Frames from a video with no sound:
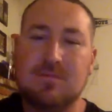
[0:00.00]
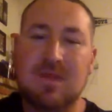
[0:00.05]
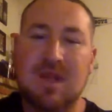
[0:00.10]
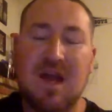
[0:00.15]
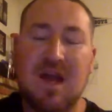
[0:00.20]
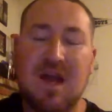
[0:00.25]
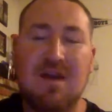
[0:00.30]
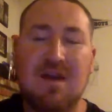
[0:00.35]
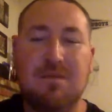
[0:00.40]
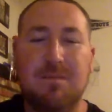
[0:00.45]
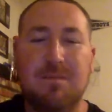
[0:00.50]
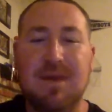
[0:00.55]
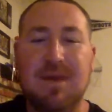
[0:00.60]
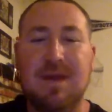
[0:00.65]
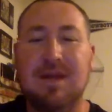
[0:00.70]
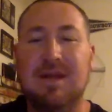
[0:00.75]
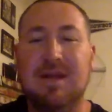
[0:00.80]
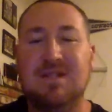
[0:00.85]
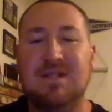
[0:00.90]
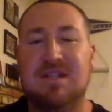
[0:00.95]
Alfred
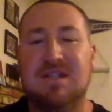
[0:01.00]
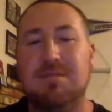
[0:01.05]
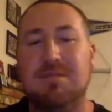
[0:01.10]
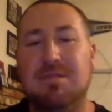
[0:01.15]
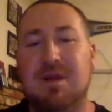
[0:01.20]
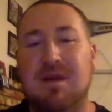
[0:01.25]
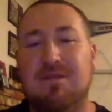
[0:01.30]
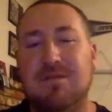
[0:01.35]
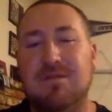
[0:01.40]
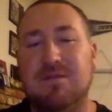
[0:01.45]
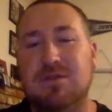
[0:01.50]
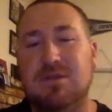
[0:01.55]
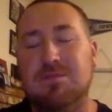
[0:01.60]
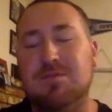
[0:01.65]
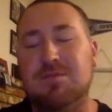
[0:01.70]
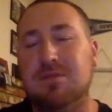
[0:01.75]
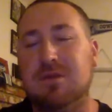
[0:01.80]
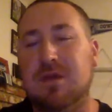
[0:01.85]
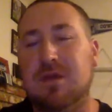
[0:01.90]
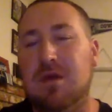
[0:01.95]
Payton, he's coming off a
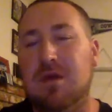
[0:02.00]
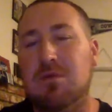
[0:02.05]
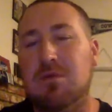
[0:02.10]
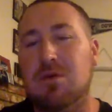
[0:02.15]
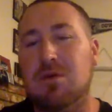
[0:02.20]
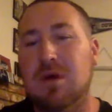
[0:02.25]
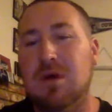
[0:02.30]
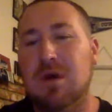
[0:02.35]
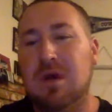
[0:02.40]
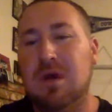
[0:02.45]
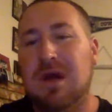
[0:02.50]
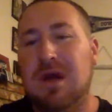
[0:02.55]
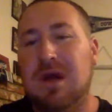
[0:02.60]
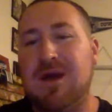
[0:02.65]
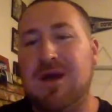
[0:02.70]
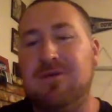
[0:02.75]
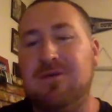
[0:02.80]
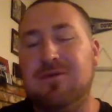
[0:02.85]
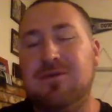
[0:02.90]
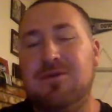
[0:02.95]
triple-double. I
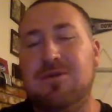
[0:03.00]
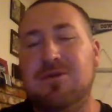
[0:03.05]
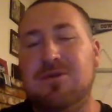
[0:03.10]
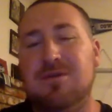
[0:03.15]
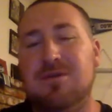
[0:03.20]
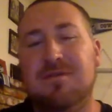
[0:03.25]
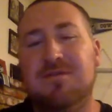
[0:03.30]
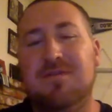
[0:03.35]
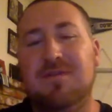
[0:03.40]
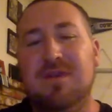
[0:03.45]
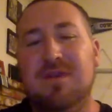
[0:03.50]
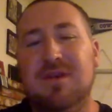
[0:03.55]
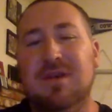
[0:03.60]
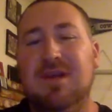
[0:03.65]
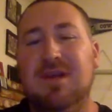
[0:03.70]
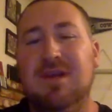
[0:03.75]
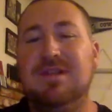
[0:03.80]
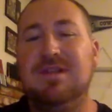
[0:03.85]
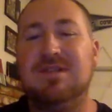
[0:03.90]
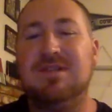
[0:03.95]
don't know if
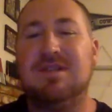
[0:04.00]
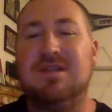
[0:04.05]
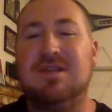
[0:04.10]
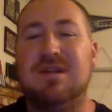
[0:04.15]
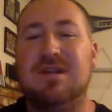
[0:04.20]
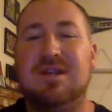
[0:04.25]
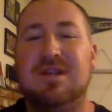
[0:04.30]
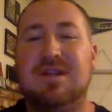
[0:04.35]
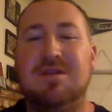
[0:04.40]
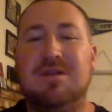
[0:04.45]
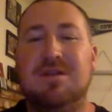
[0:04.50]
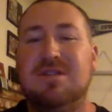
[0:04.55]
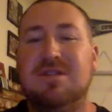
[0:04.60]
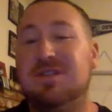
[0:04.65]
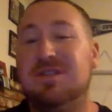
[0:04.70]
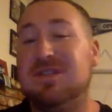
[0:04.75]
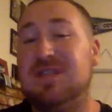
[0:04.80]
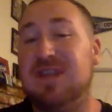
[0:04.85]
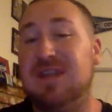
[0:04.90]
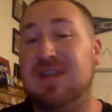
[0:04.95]
he's going to
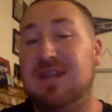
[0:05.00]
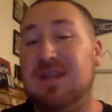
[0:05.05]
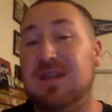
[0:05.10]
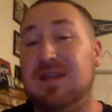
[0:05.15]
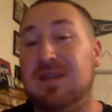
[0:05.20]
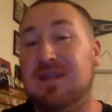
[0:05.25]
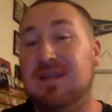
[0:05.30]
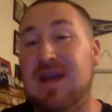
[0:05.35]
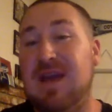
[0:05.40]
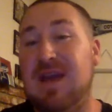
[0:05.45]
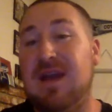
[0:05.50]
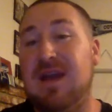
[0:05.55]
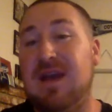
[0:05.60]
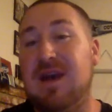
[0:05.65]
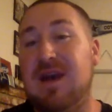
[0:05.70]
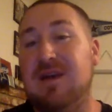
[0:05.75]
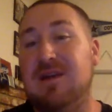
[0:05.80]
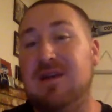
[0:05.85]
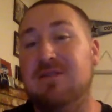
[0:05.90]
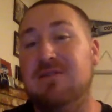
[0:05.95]
sustain that
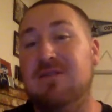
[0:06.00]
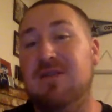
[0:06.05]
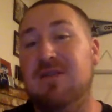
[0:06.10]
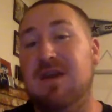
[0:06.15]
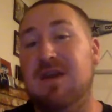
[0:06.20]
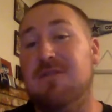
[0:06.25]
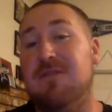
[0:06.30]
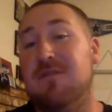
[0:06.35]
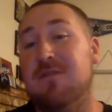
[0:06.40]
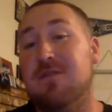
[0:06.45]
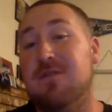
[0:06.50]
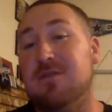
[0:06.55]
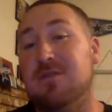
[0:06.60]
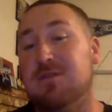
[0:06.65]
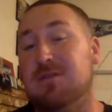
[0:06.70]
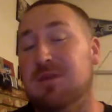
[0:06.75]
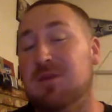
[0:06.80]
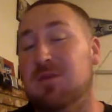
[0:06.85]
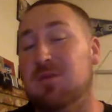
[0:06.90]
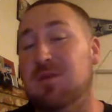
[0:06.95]
kind of effort. I
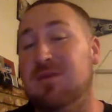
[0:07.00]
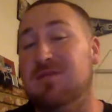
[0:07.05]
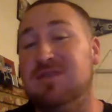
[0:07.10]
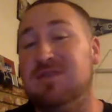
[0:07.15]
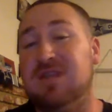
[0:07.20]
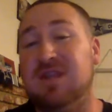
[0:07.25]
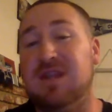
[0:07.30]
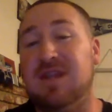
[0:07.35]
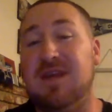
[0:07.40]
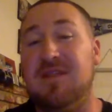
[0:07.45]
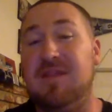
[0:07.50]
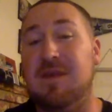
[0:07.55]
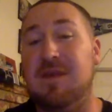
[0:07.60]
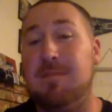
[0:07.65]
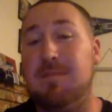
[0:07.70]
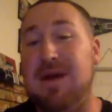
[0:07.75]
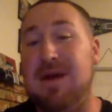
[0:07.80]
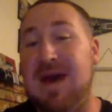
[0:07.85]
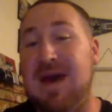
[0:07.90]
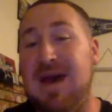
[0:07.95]
mean, we've seen it in the
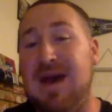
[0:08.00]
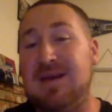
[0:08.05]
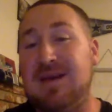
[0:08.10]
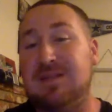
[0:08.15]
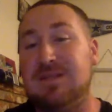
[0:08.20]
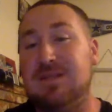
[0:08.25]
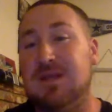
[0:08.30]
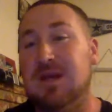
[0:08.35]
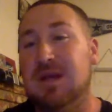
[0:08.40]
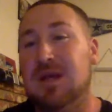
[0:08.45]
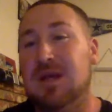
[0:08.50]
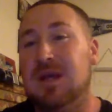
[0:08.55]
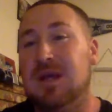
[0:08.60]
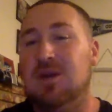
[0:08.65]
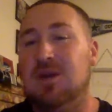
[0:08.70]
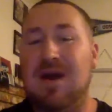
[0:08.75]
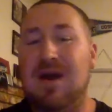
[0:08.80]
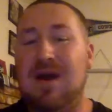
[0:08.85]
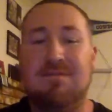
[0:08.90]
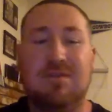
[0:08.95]
past. He'll
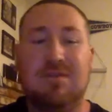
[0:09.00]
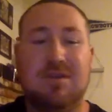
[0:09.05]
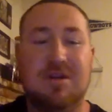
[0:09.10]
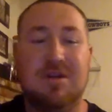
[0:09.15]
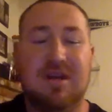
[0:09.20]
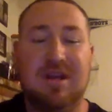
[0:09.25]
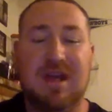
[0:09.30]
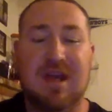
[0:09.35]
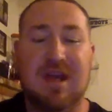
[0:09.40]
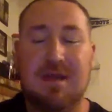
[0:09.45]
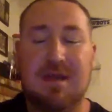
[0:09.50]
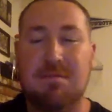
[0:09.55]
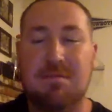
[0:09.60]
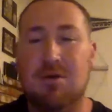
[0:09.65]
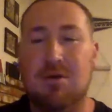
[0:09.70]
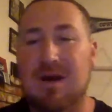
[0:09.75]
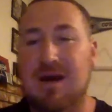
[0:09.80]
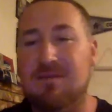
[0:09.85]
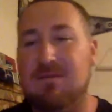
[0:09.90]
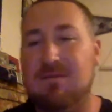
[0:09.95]
have a good game. He'll
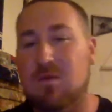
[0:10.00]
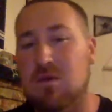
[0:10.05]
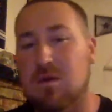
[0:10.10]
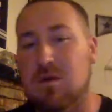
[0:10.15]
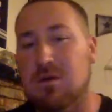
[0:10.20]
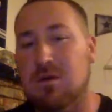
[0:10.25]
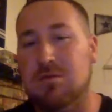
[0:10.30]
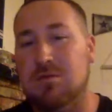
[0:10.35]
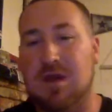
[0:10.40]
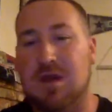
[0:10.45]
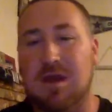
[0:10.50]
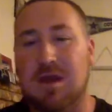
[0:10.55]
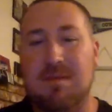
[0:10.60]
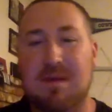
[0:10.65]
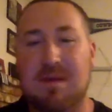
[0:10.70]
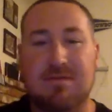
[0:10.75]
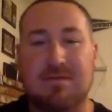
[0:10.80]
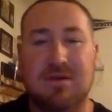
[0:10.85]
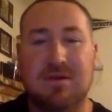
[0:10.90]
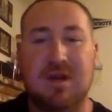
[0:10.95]
have a horrible game.
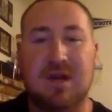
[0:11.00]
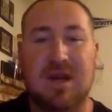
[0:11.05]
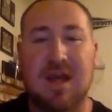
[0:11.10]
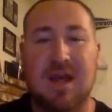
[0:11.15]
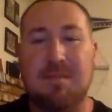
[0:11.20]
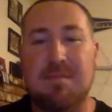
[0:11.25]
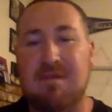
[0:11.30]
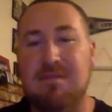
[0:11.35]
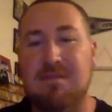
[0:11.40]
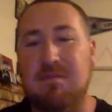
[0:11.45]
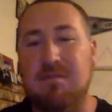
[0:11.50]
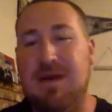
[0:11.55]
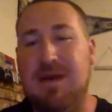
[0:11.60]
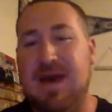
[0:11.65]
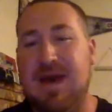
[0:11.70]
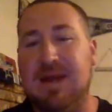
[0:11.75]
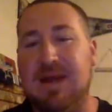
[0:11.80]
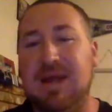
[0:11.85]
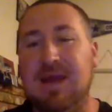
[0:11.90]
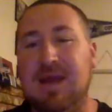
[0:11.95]
Have a good game. Have a
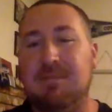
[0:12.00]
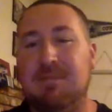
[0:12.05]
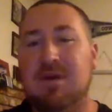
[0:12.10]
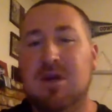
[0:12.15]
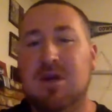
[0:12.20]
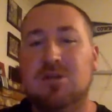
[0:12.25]
bad game.